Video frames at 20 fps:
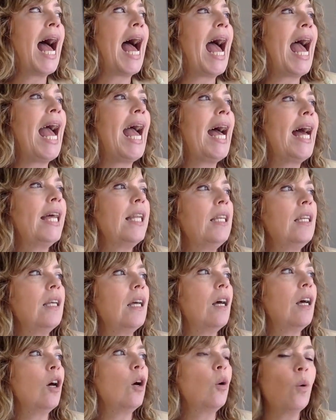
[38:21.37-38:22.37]
And
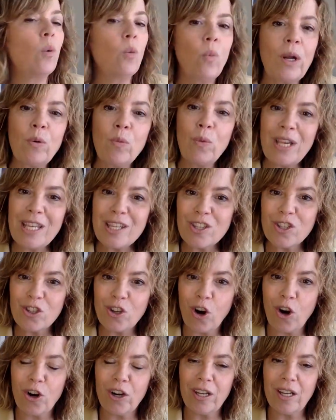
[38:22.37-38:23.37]
when we
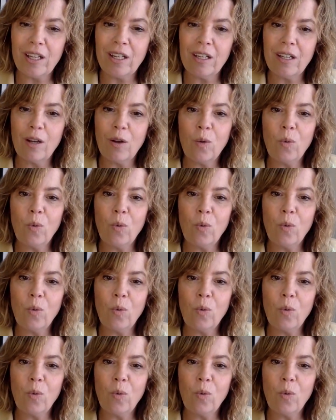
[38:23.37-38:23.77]
started,